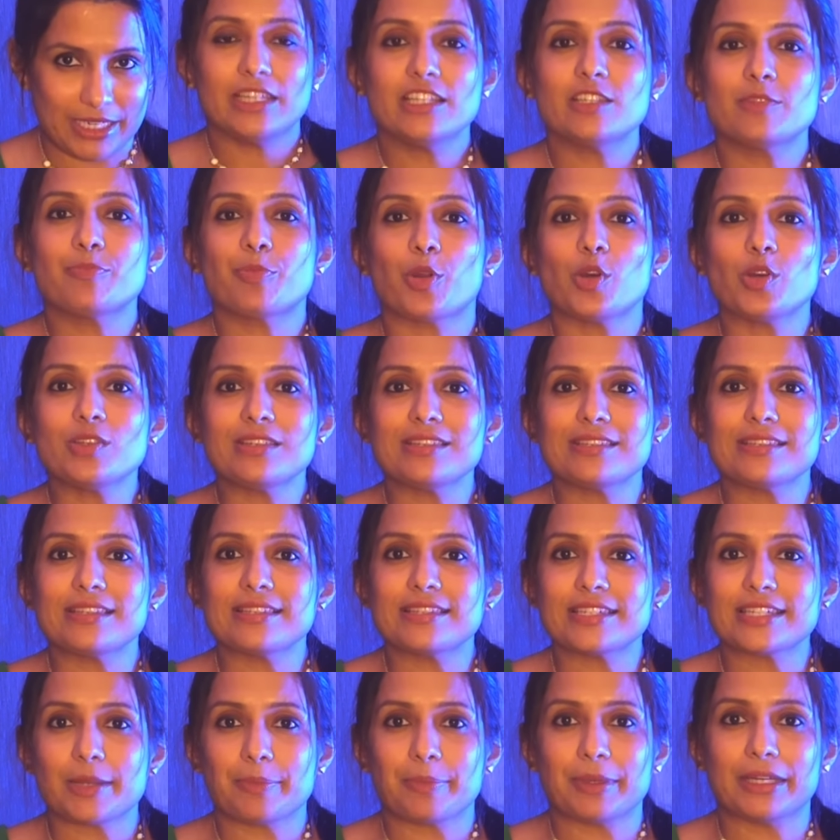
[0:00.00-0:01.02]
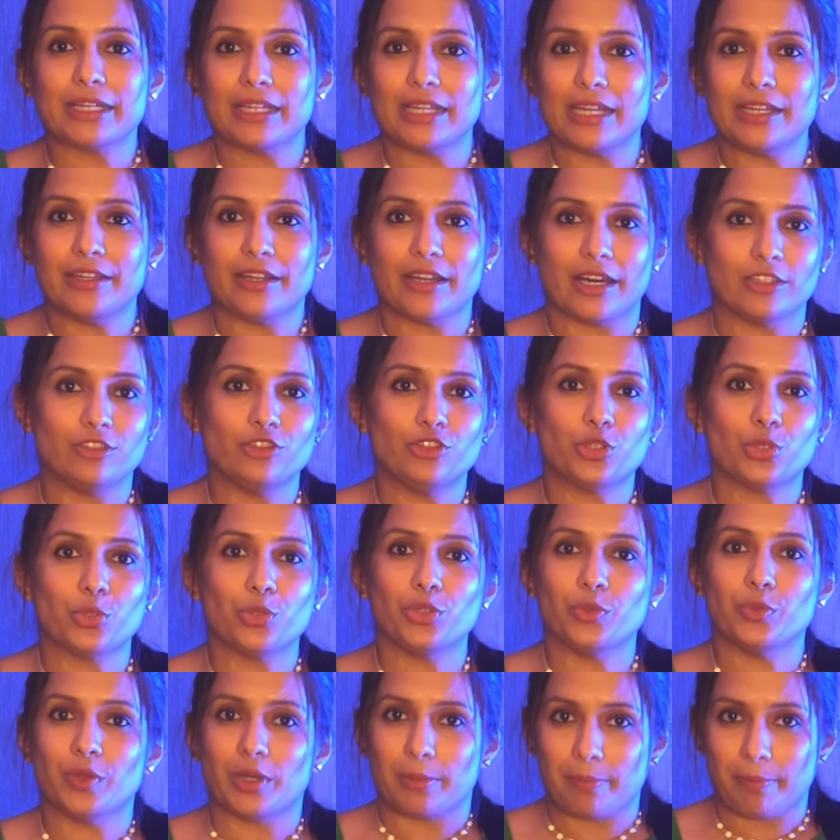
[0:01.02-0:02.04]
This process is typically done through
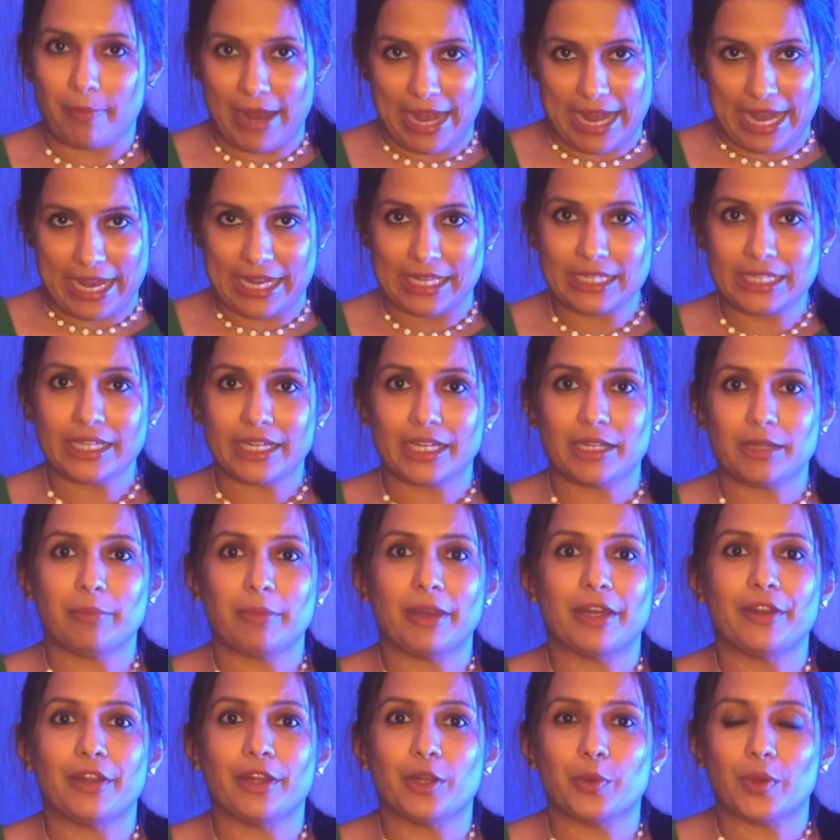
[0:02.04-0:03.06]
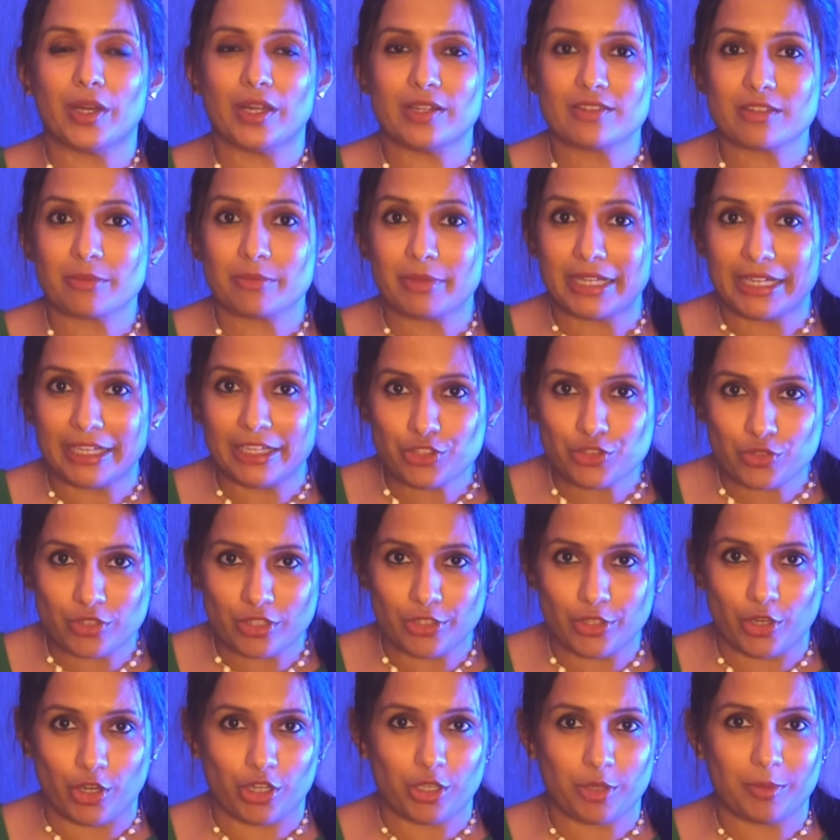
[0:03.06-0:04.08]
your bank and may require some additional
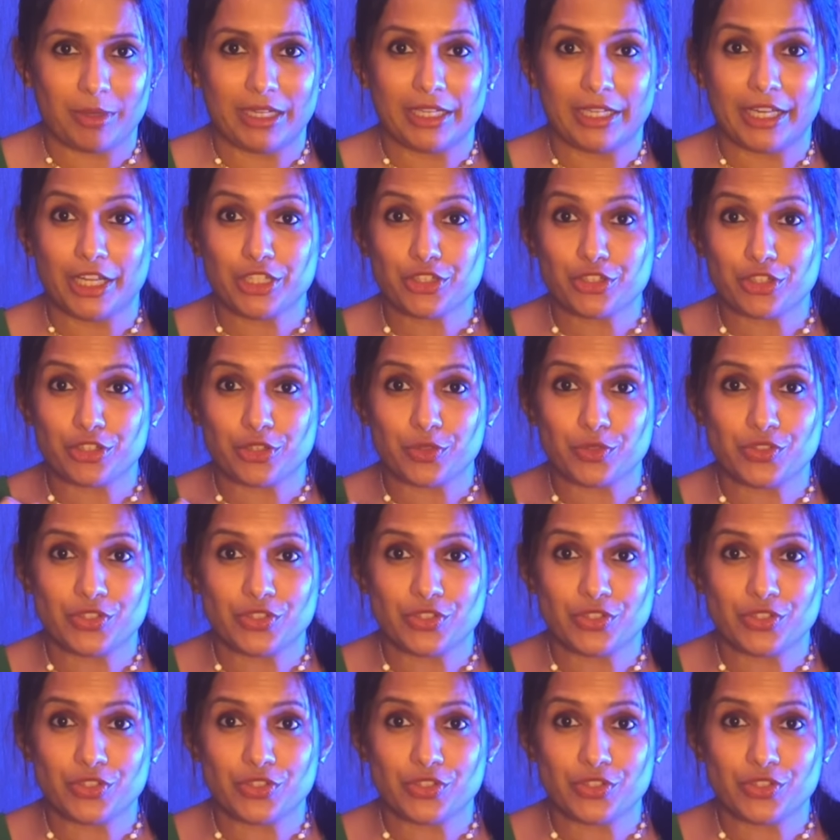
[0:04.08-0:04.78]
documentation to